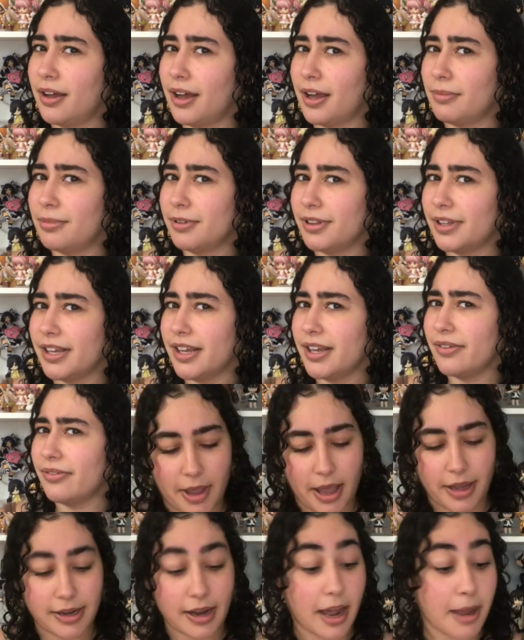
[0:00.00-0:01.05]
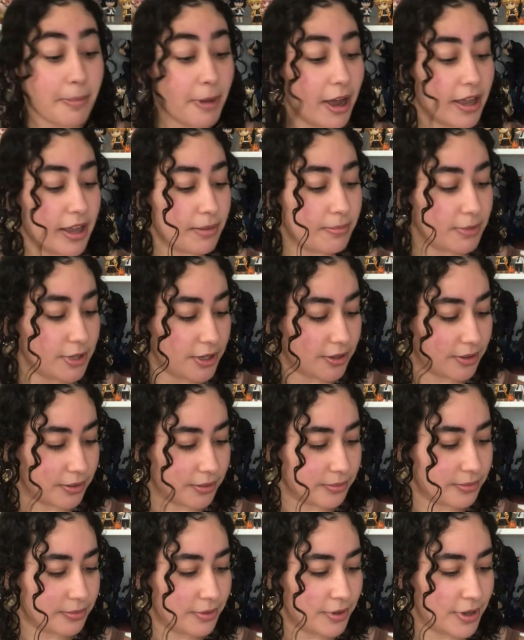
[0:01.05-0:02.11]
I believe, and I bought him new.
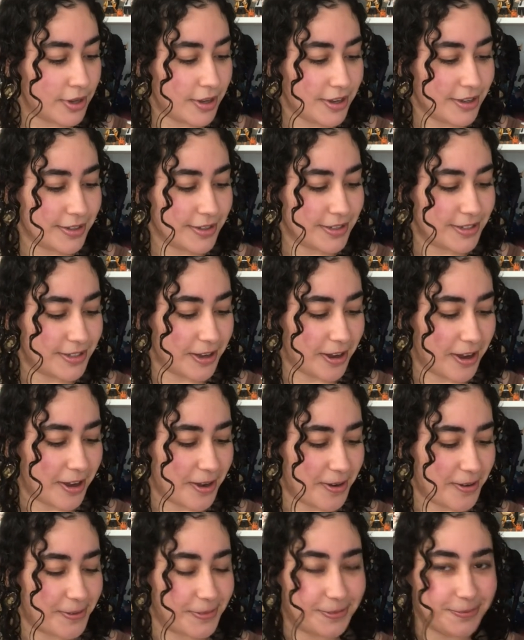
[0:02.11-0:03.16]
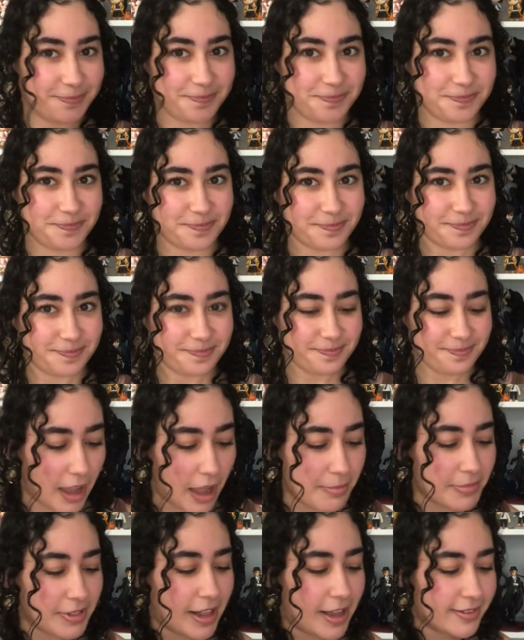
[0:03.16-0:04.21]
So
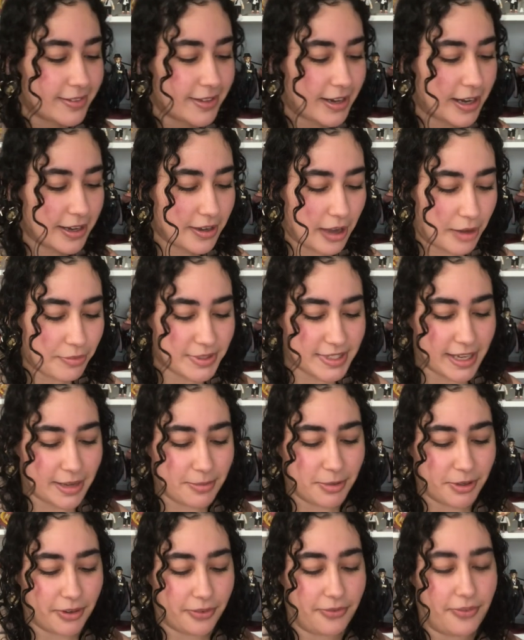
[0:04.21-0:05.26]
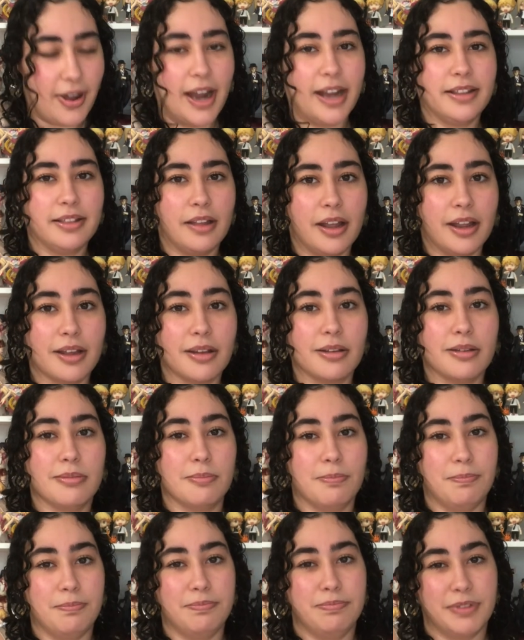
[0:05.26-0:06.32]
I'm glad that I was able to find like
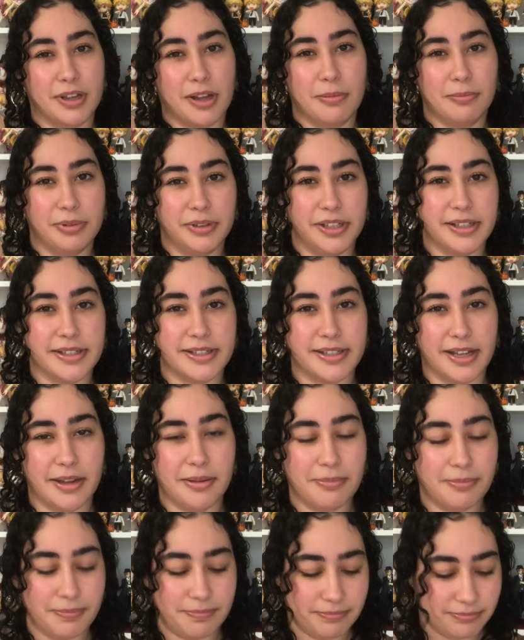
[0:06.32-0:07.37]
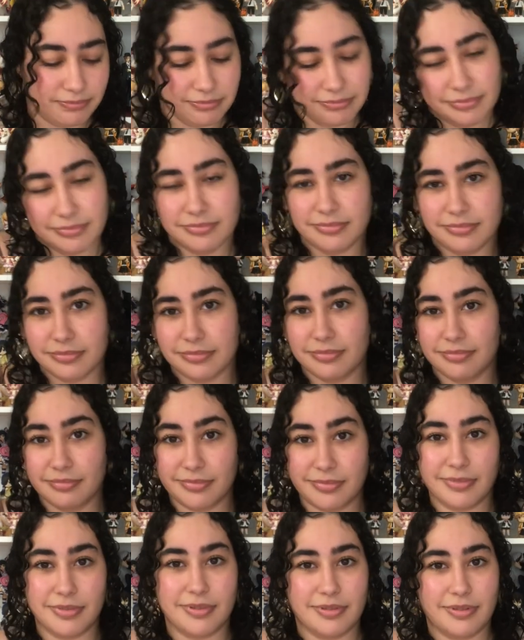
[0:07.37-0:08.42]
the complete set
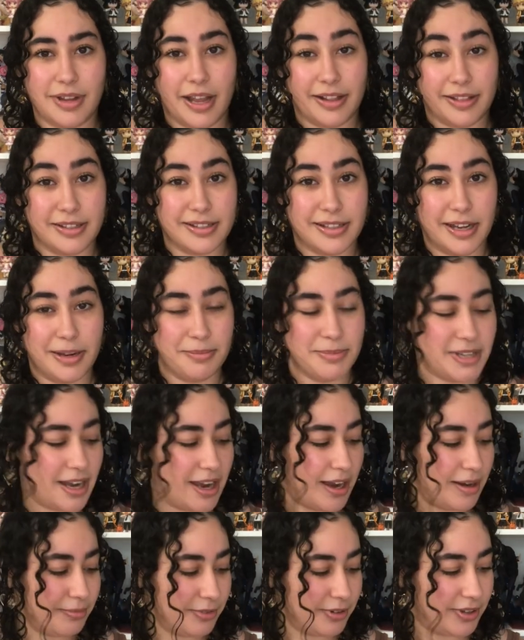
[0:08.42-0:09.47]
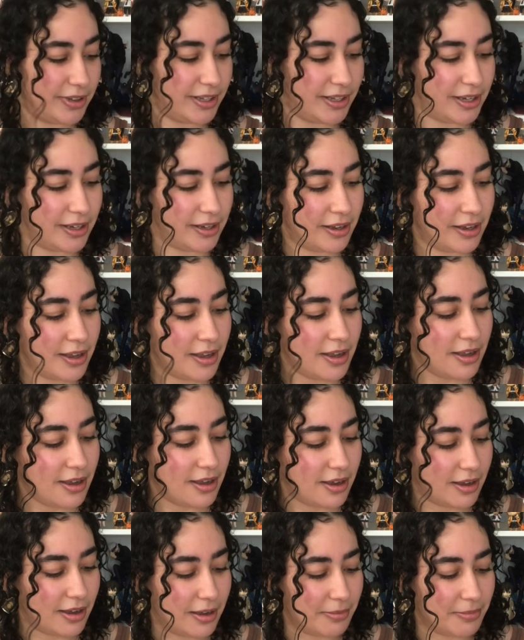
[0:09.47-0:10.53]
at the same time, really,
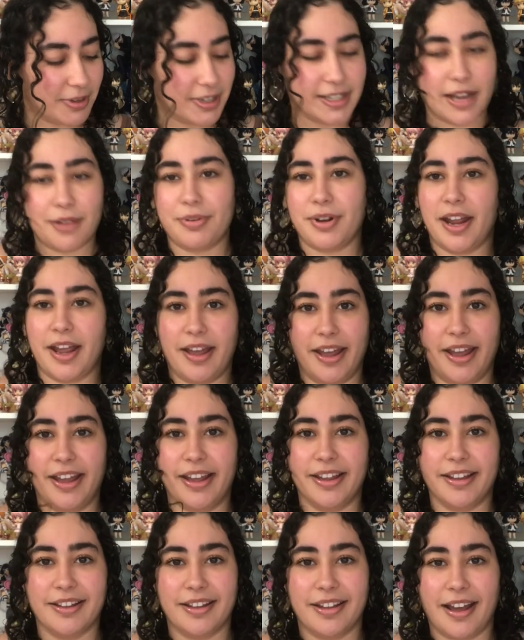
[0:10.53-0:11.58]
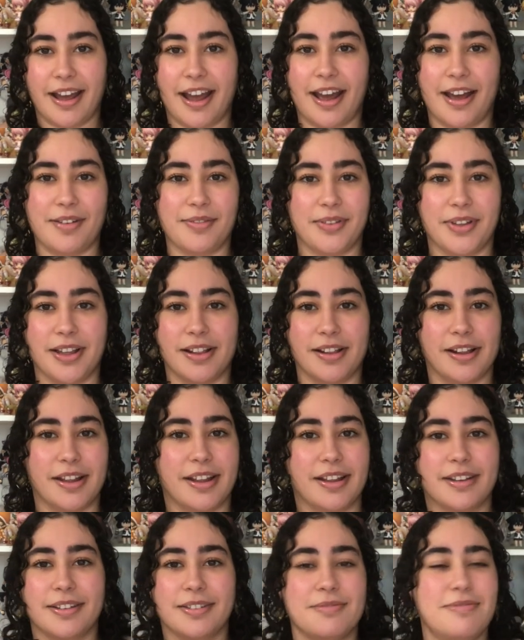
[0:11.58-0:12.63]
because I would hate having like